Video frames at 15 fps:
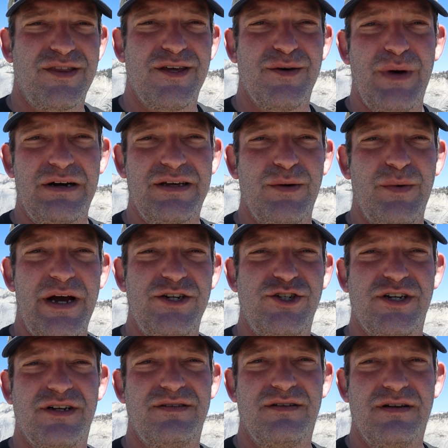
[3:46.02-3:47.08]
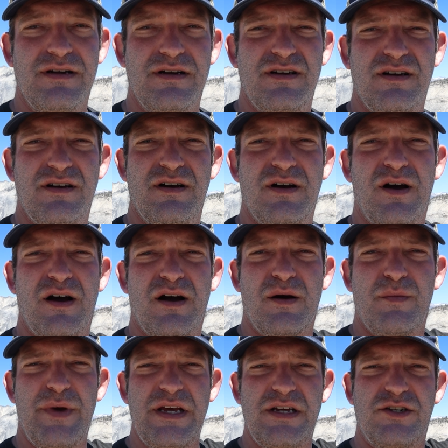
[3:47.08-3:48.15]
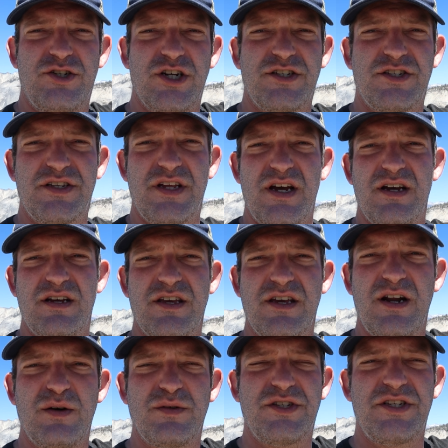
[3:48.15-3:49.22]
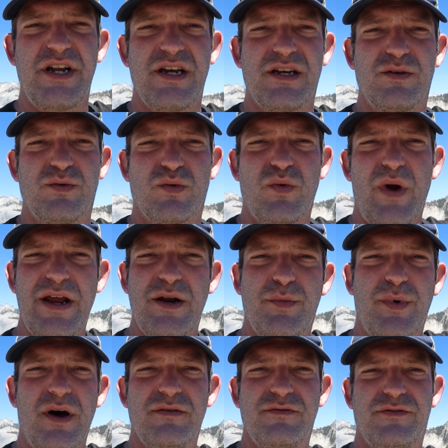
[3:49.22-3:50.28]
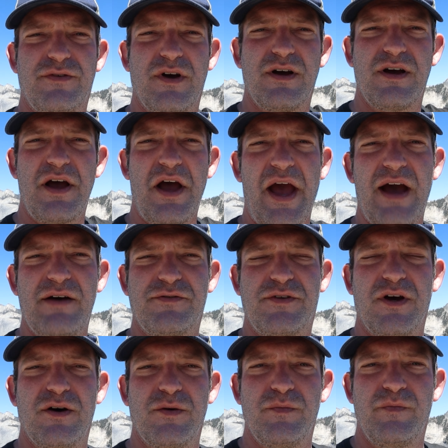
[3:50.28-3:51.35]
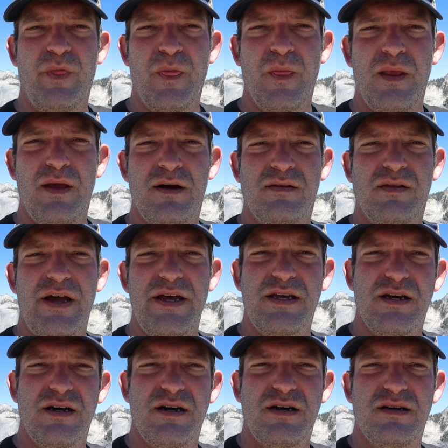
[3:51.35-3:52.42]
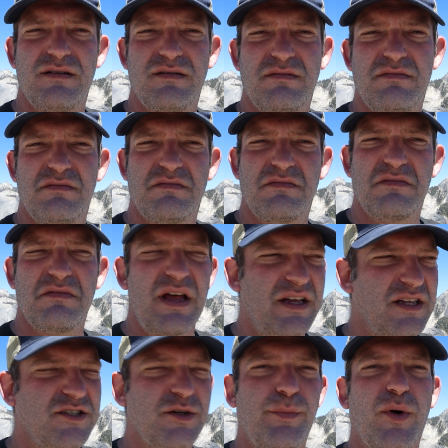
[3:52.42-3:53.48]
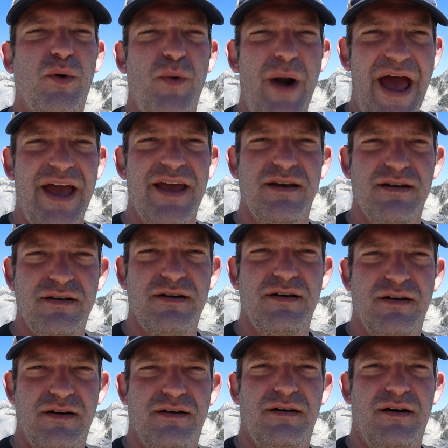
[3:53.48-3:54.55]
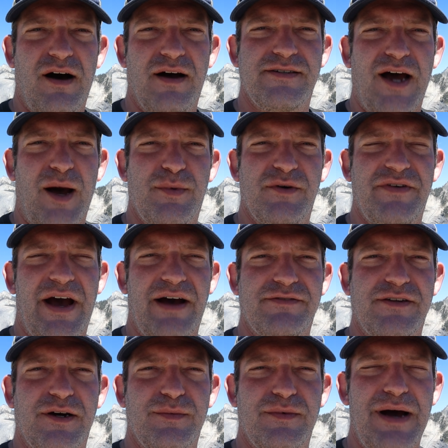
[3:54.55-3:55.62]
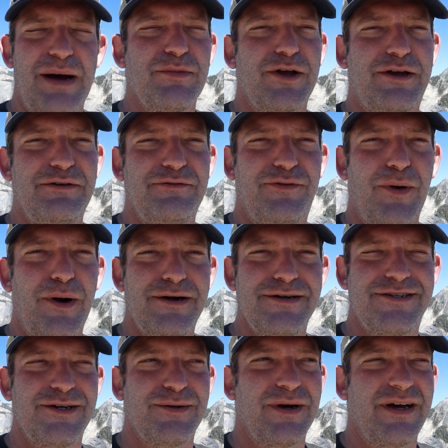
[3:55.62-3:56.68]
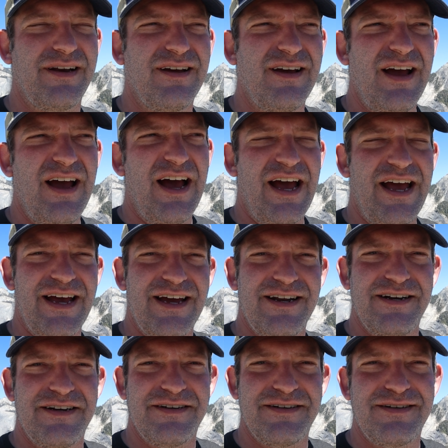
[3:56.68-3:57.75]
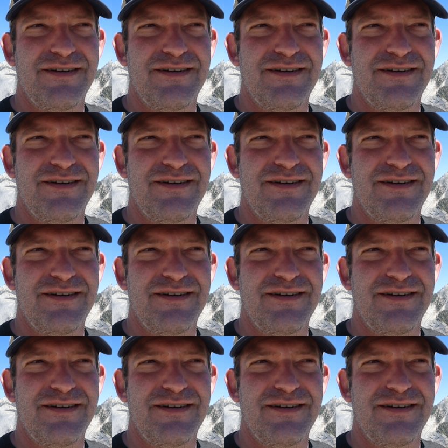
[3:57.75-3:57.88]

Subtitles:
the Milky Way should be just, sitting right above Half Dome like it's a beret on top of Half Dome. I'm looking forward to it, and